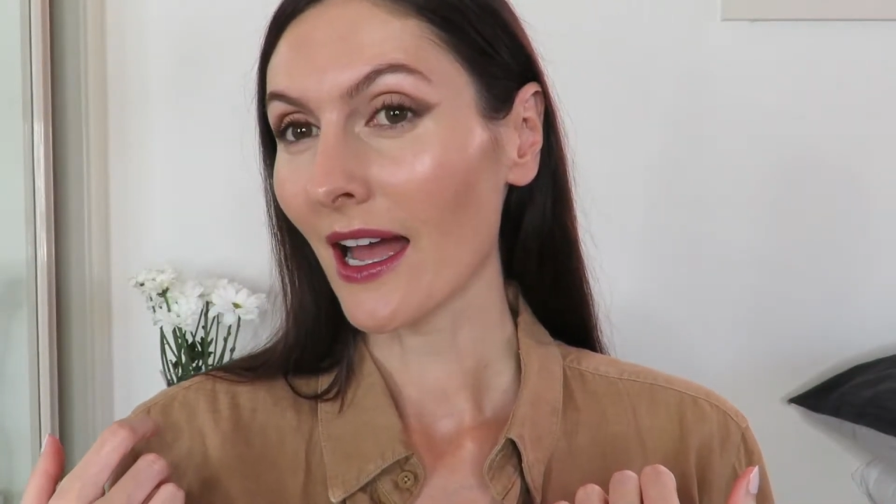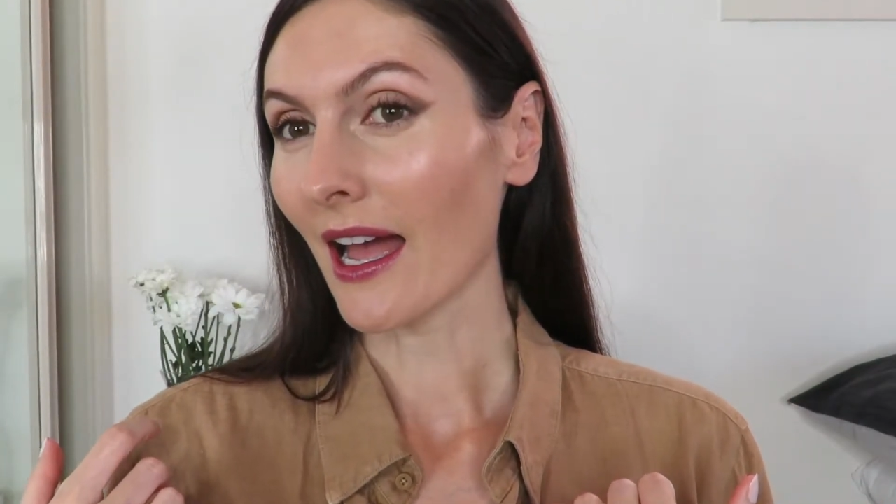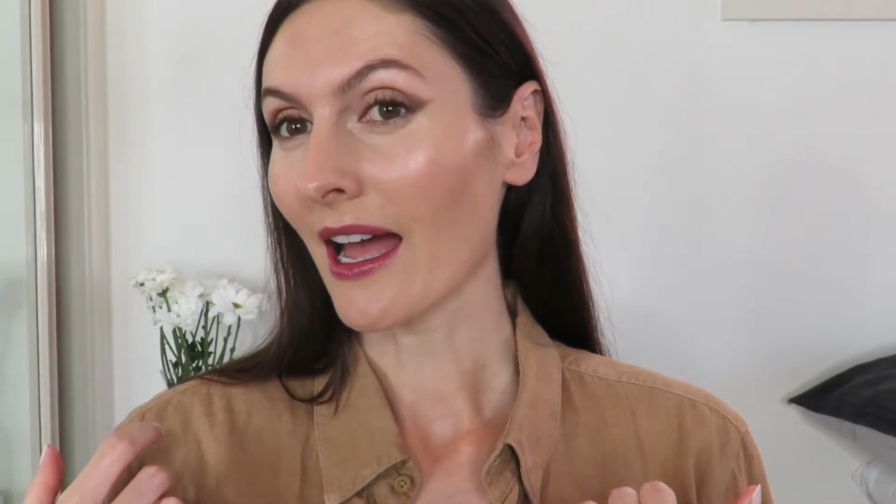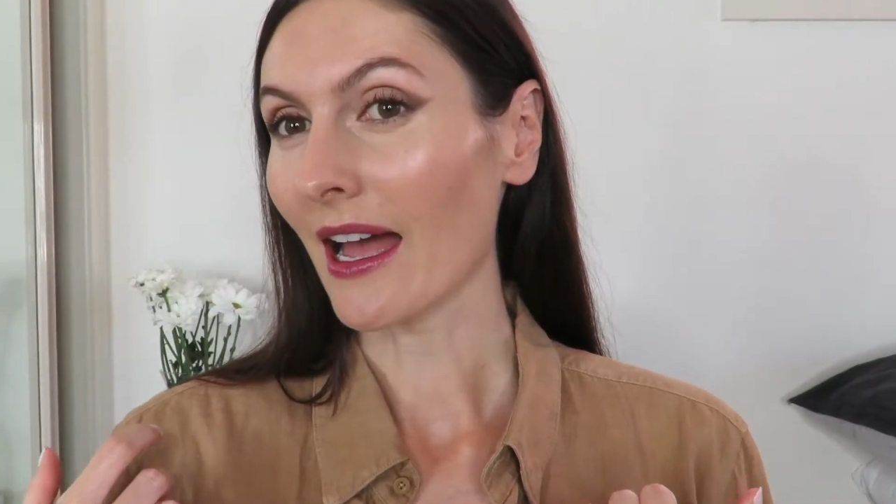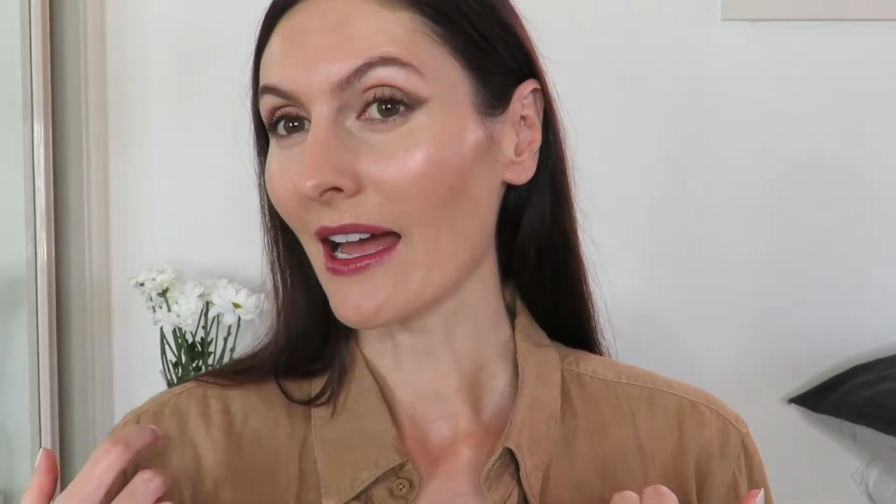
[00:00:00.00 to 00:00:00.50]

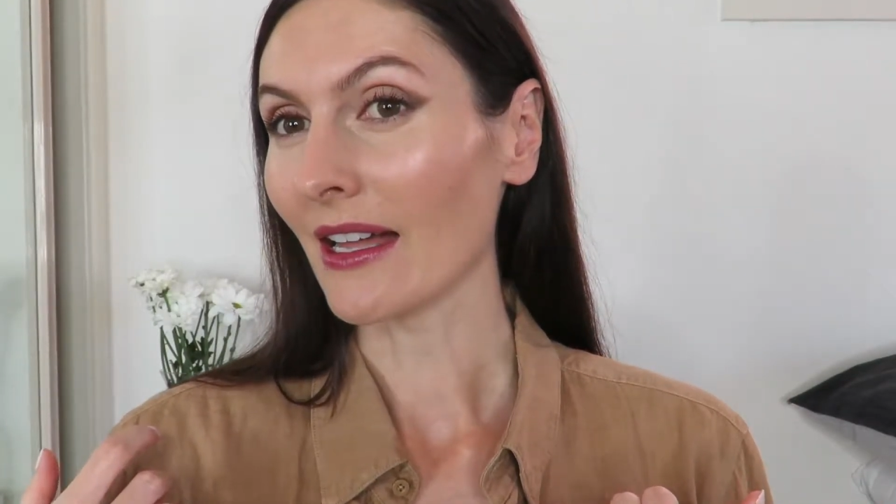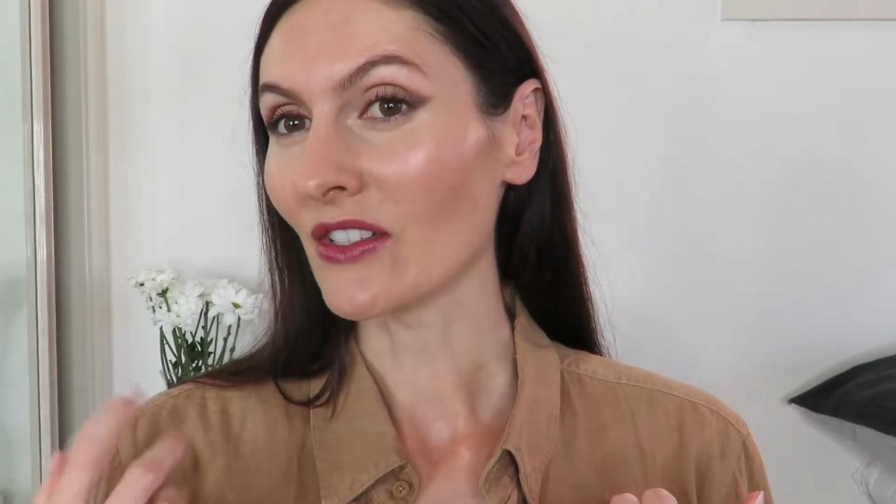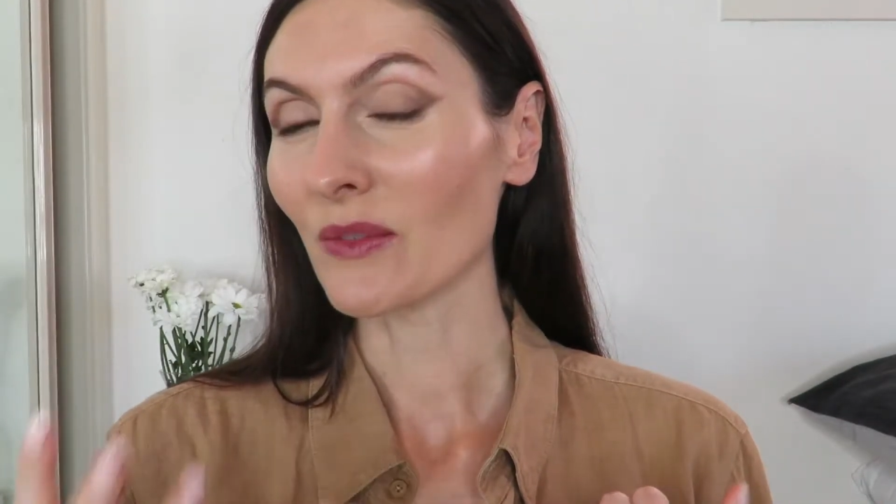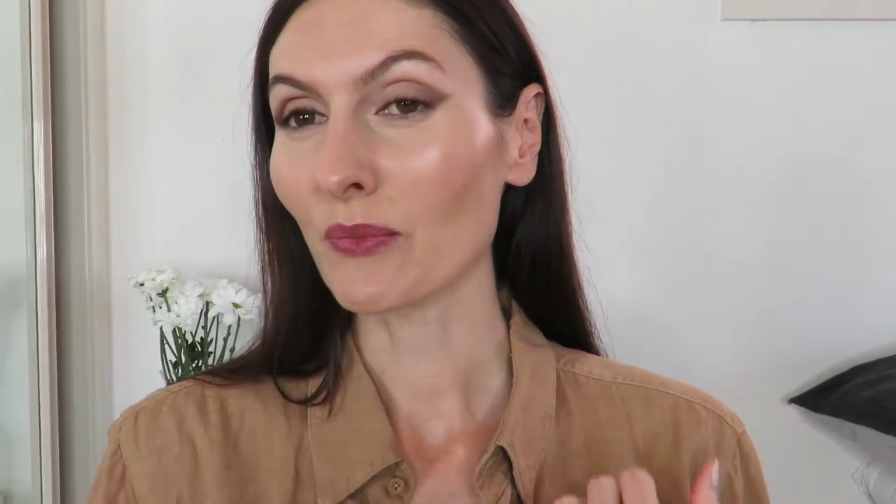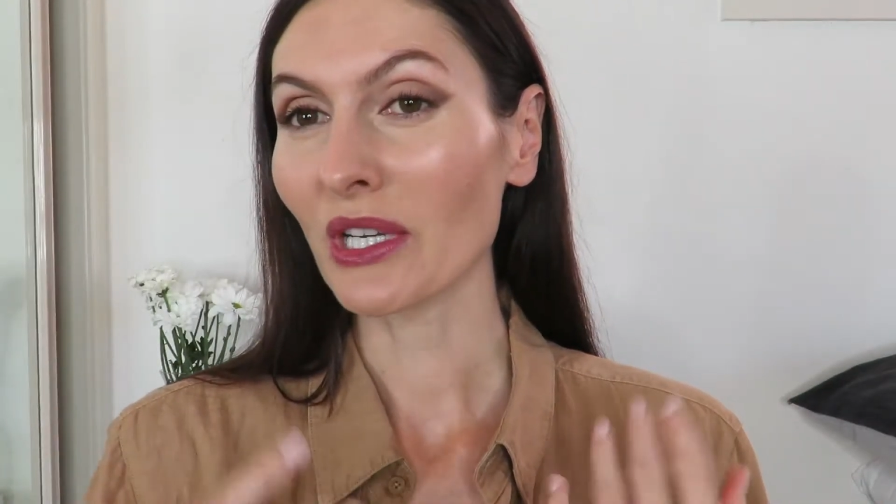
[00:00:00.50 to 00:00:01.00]

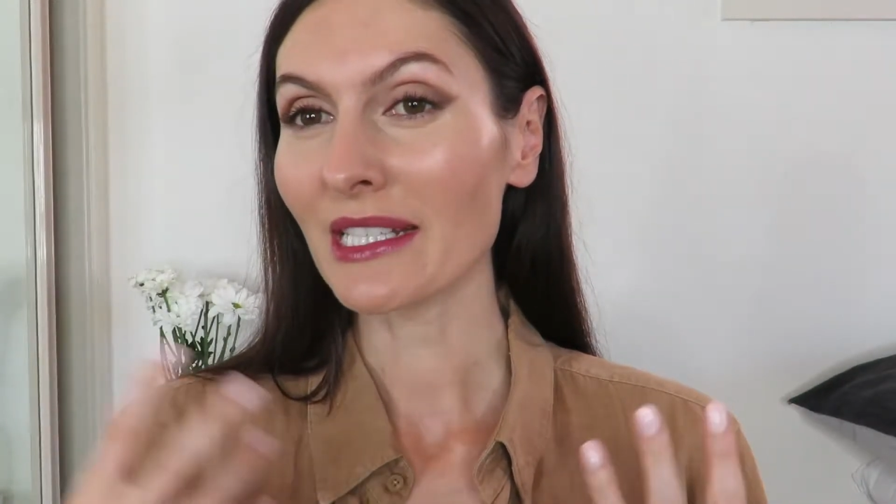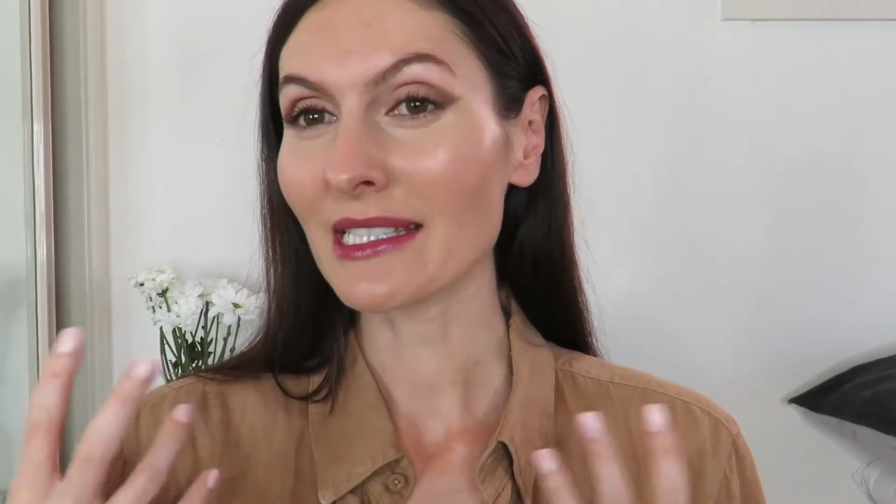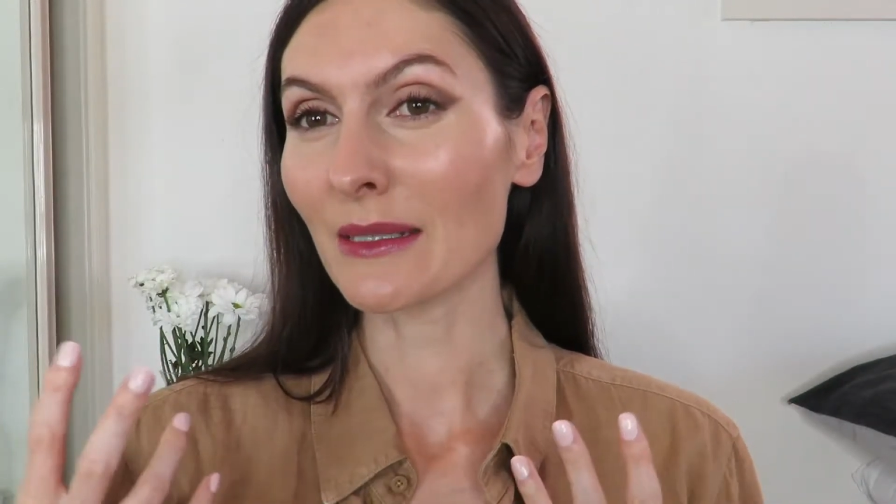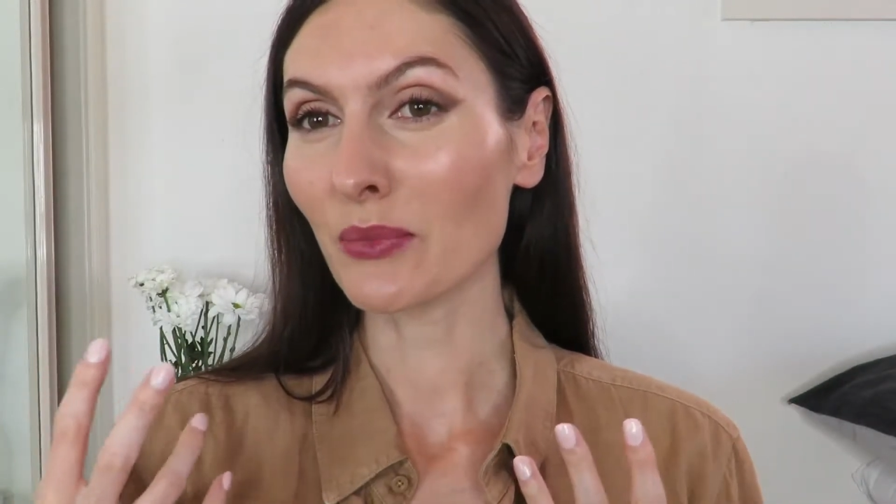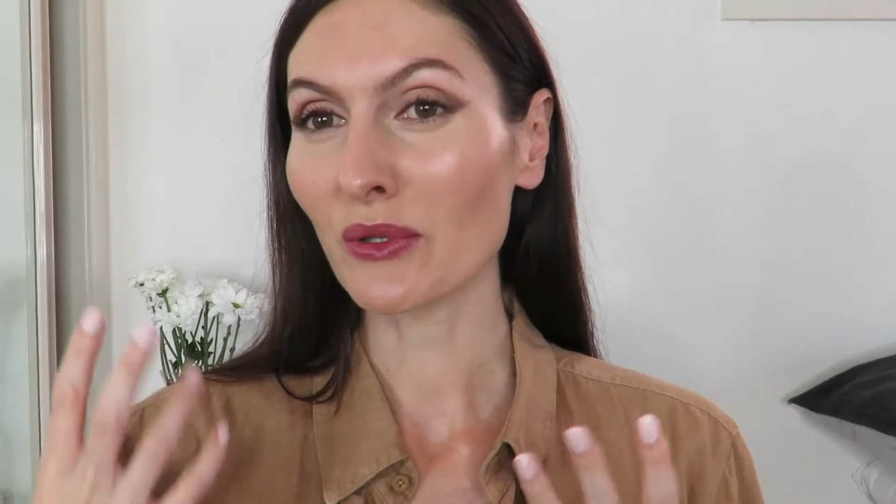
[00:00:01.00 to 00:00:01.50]
and pretty
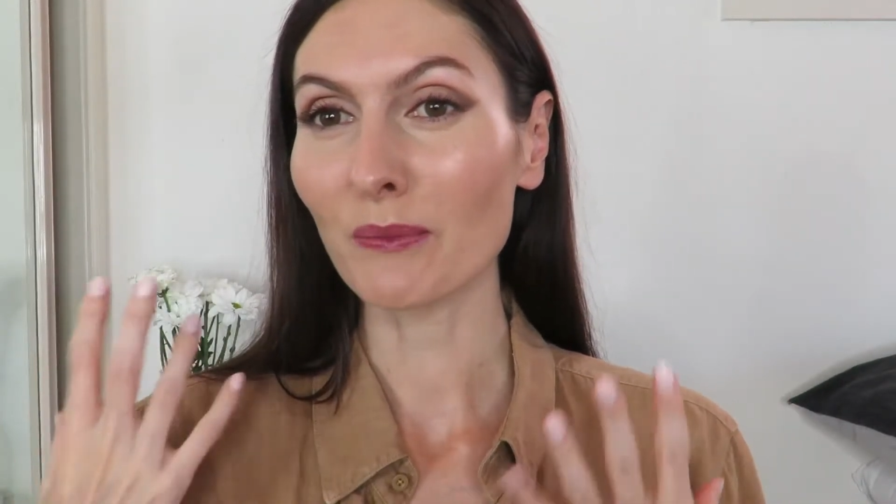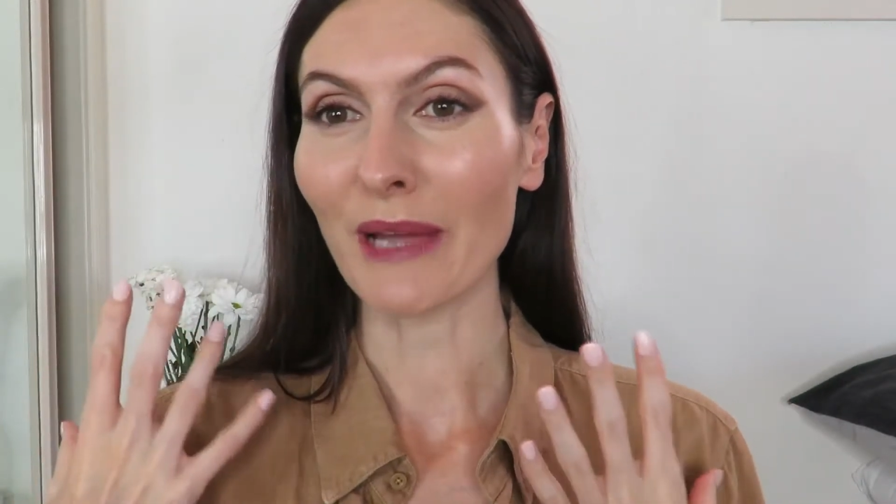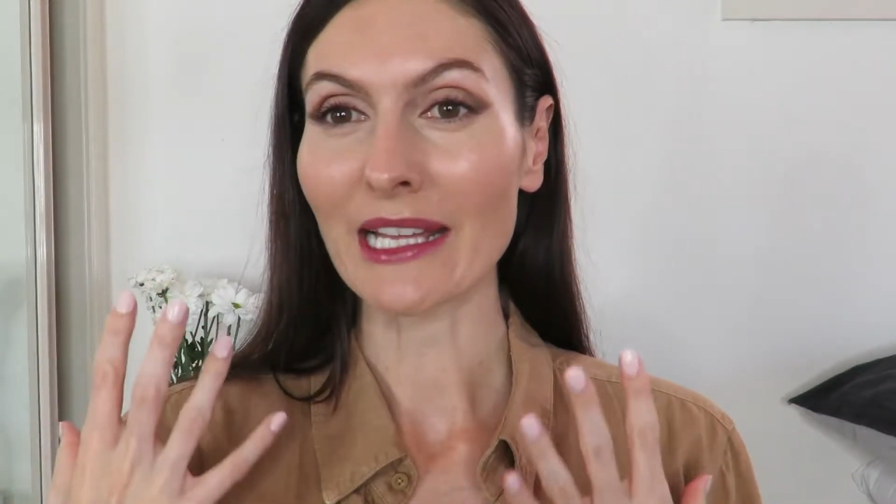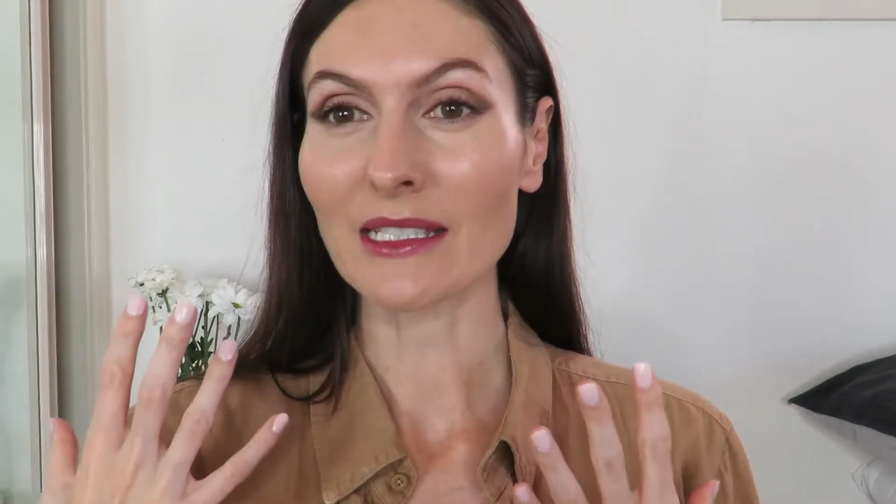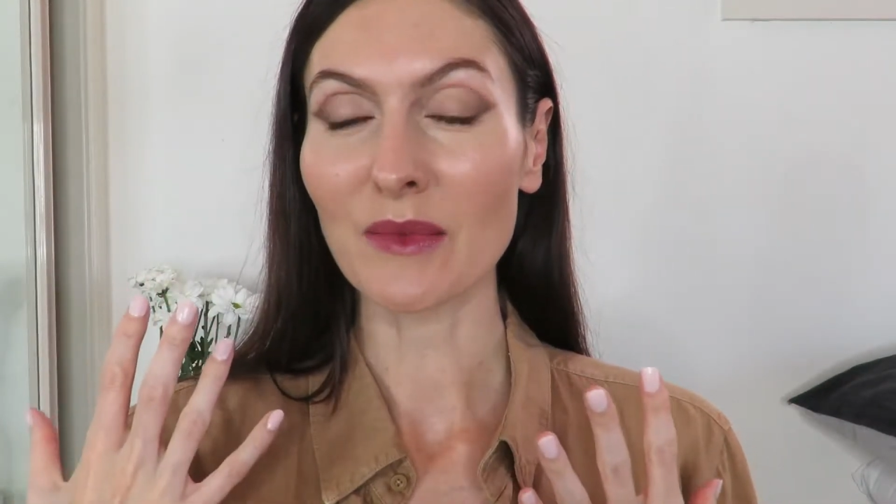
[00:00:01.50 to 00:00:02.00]
simple
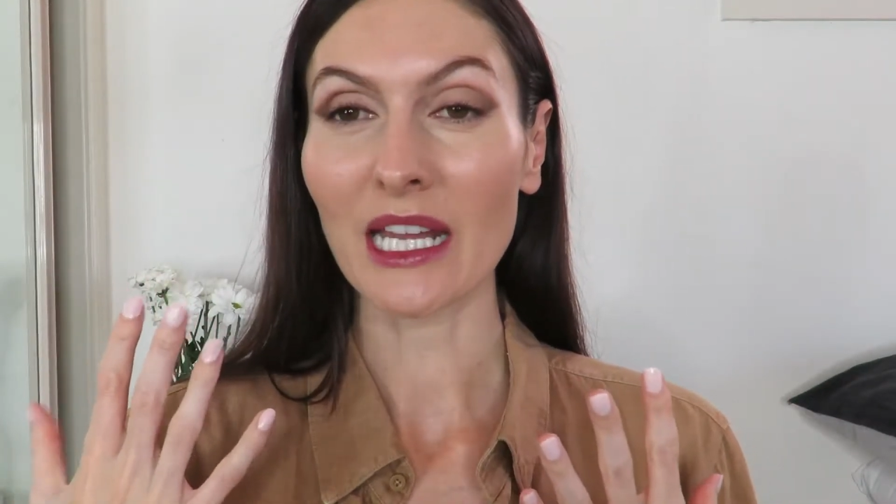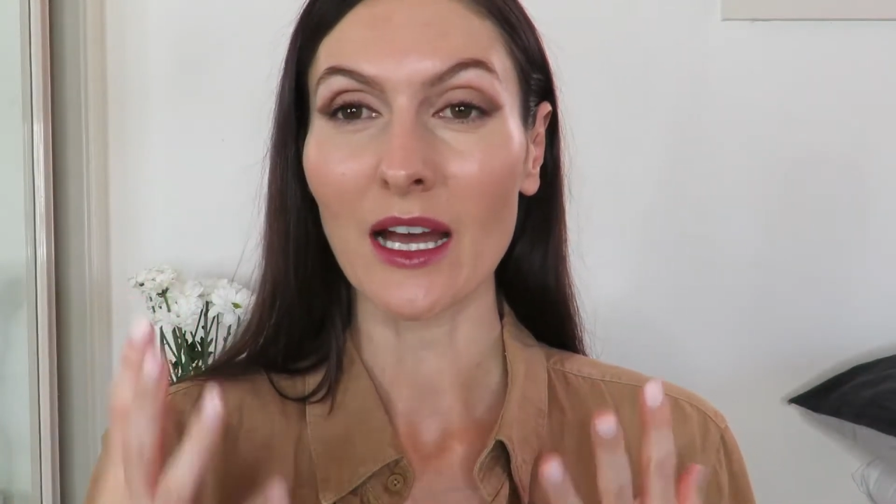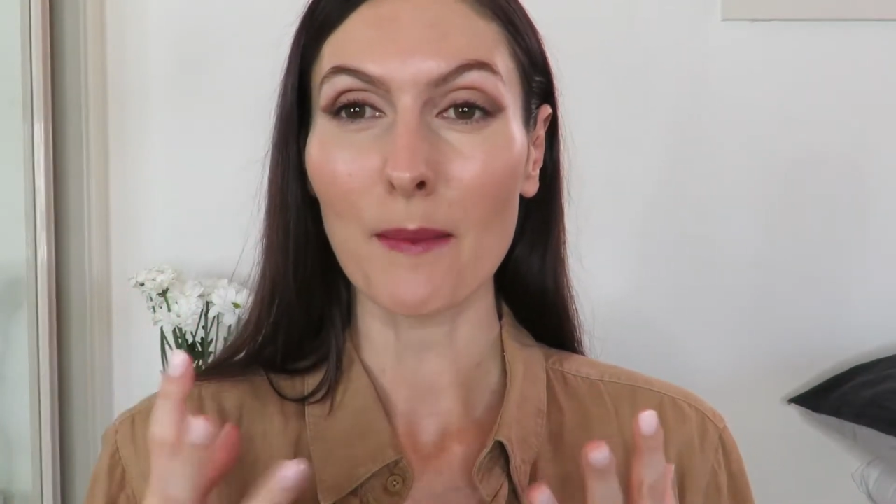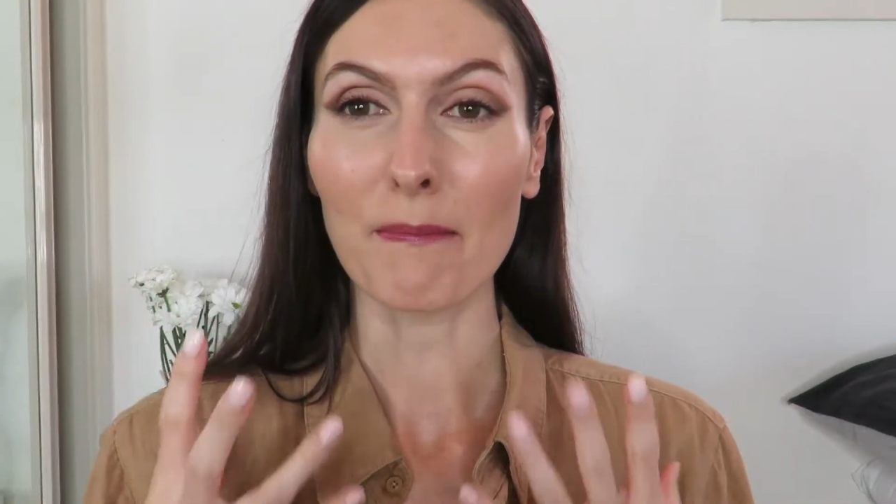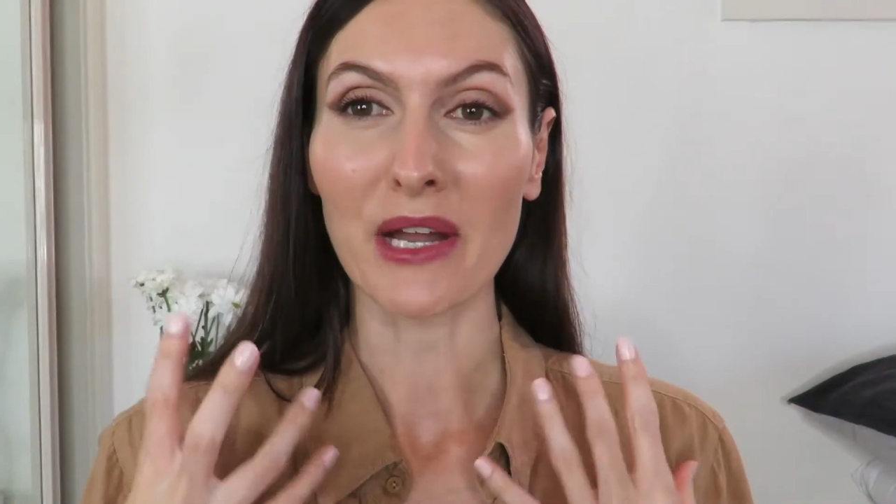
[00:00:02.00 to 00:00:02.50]
base makeup